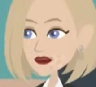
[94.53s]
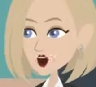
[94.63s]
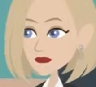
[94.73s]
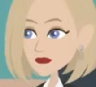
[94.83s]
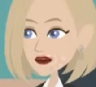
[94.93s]

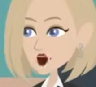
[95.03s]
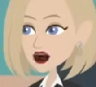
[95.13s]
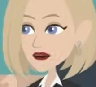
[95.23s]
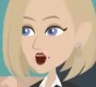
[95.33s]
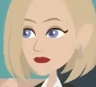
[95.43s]
It's the word
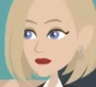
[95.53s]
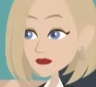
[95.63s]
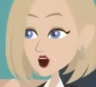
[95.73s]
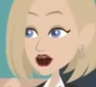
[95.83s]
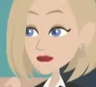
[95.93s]
that shows
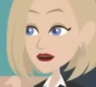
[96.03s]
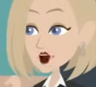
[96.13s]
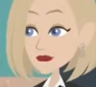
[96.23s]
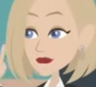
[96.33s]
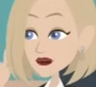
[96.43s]
an
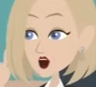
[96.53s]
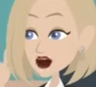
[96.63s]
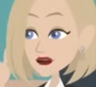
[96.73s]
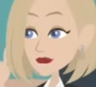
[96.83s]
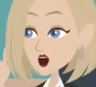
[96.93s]
action or a
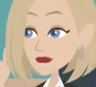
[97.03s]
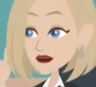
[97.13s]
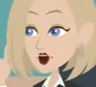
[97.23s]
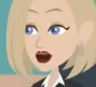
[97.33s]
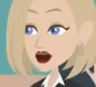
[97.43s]
state of
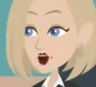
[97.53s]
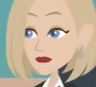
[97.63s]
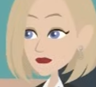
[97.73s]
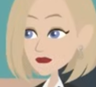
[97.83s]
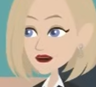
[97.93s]
being.
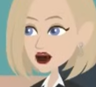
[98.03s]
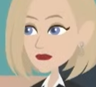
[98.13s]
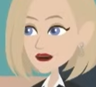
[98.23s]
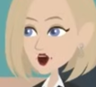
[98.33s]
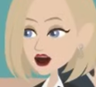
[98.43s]

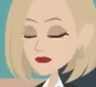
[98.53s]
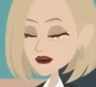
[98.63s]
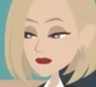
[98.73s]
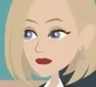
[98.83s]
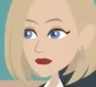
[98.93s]
In fact,
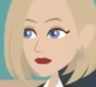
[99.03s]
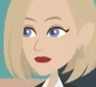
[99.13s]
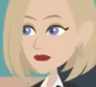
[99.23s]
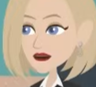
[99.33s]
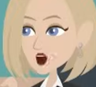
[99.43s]

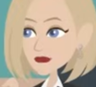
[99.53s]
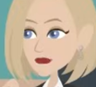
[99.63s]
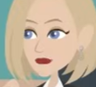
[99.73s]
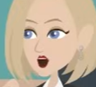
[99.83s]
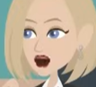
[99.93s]
almost
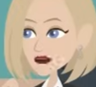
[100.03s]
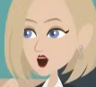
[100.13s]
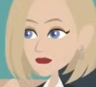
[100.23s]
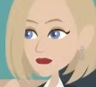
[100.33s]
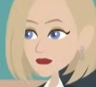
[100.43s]
every
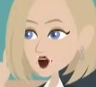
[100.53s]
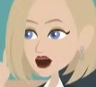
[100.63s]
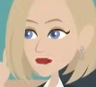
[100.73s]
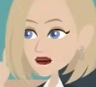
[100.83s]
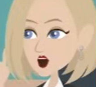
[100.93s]
complete
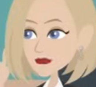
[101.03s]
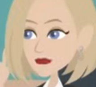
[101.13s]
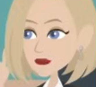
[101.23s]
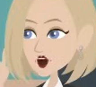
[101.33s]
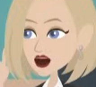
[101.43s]
sentence in
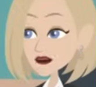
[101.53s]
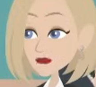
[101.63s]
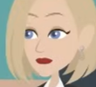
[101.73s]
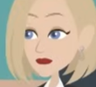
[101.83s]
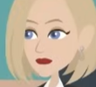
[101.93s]
English has a
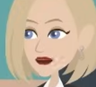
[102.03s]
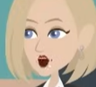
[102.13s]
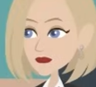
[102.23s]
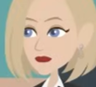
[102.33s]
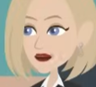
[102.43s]
verb.
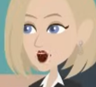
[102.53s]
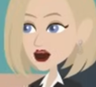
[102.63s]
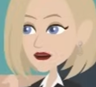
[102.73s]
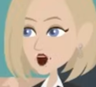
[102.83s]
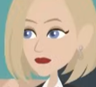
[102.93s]

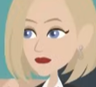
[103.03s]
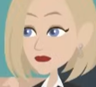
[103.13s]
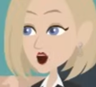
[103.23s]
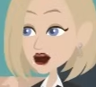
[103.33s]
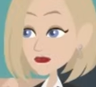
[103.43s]
Without a
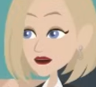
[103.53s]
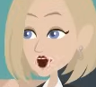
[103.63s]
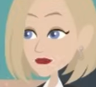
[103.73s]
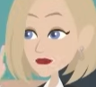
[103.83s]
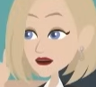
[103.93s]
verb,
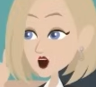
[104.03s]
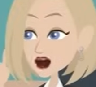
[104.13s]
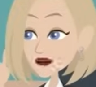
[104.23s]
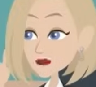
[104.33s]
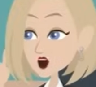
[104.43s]
your
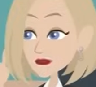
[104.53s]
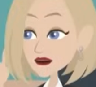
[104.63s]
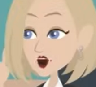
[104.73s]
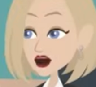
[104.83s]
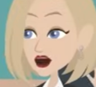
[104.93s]
sentence is
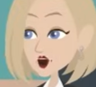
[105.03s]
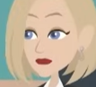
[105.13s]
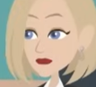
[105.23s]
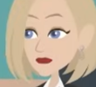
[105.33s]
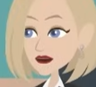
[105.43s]

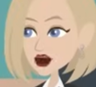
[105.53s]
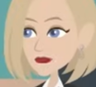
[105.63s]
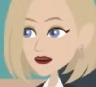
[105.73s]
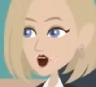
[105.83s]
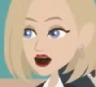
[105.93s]
incomplete.
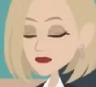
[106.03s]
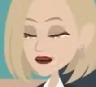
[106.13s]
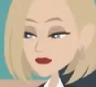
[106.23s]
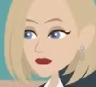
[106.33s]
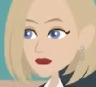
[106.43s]

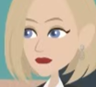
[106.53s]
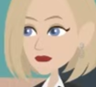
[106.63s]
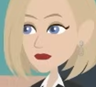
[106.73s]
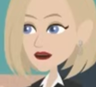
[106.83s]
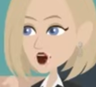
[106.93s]
There are
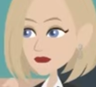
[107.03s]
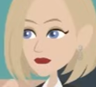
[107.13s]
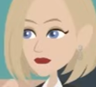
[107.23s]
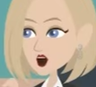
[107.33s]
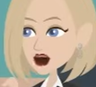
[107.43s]
two main
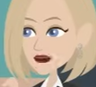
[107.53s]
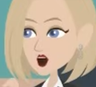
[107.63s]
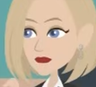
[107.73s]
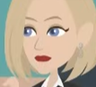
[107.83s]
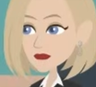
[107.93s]
types of
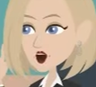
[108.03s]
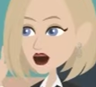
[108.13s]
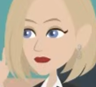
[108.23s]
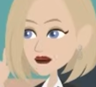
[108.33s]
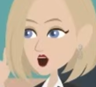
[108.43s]
verbs.
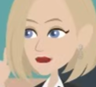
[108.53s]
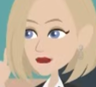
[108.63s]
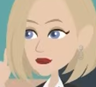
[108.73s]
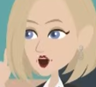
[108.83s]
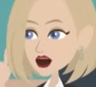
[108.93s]

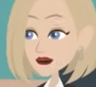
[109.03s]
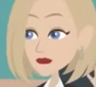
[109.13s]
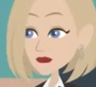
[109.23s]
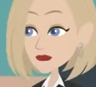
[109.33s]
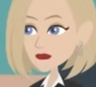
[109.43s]
1.